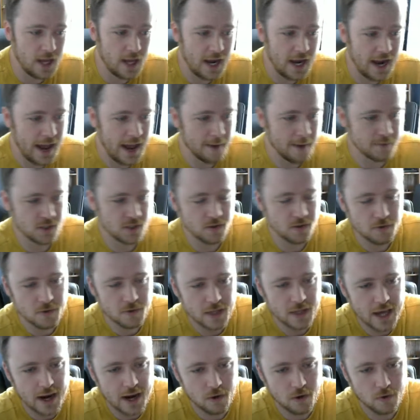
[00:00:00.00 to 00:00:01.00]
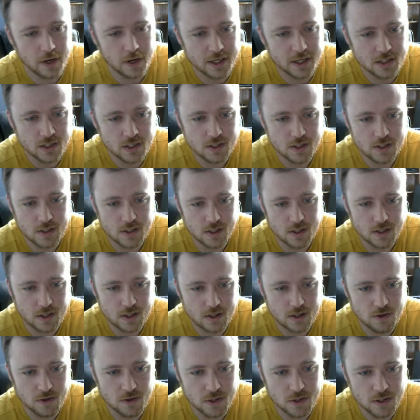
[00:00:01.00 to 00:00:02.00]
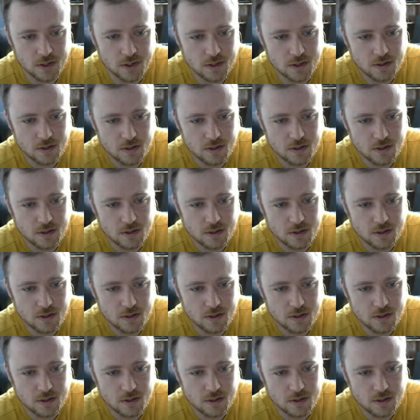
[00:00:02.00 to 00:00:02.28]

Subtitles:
absolutely outrageous. I think you could